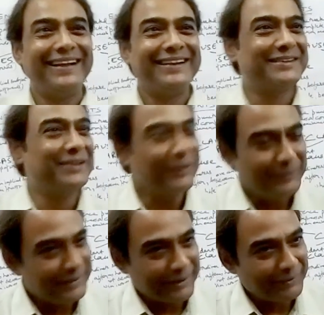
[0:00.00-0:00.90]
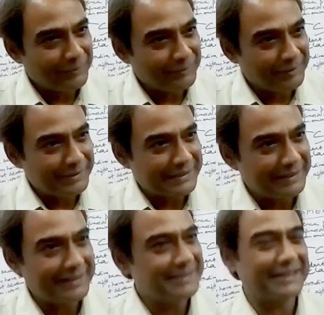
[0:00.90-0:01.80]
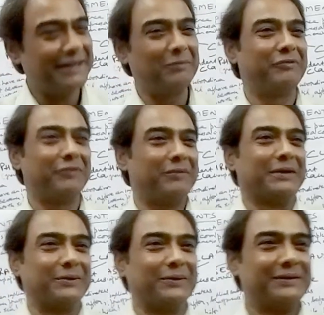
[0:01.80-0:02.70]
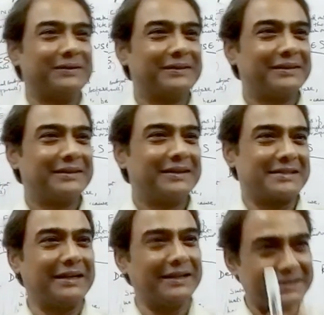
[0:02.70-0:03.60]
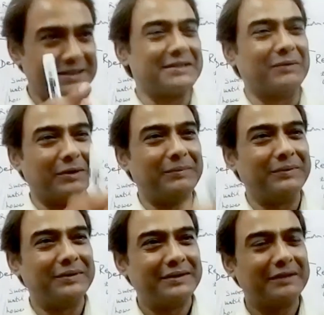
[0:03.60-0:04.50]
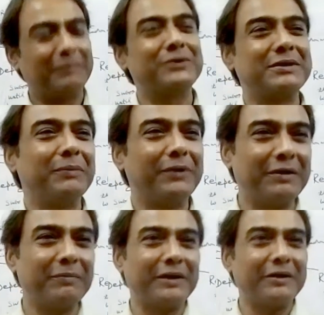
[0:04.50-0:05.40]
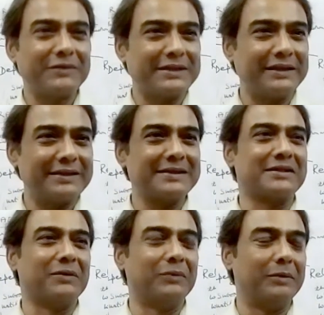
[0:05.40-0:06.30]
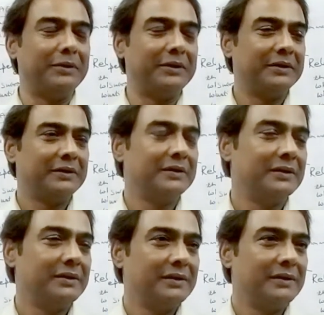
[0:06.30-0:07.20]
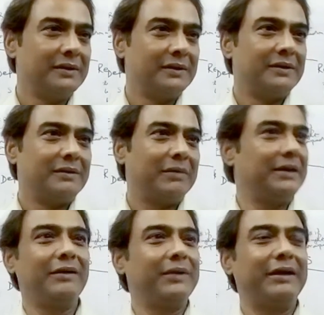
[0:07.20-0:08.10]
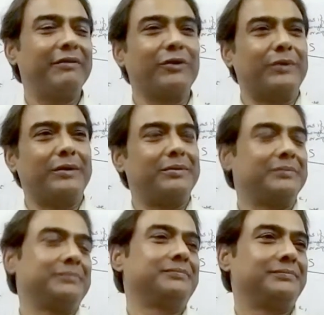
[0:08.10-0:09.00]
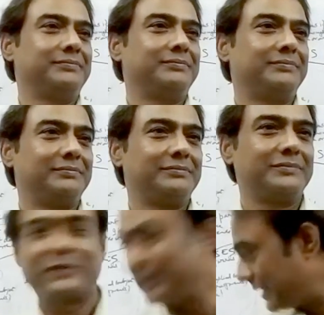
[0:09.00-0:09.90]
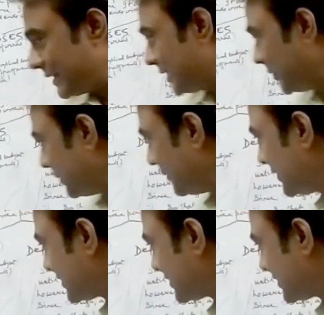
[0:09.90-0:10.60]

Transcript: So without a verb, a sentence cannot be formed at all. A sentence needs a verb. The most important part of a sentence is a verb. But here we have no verb. The example we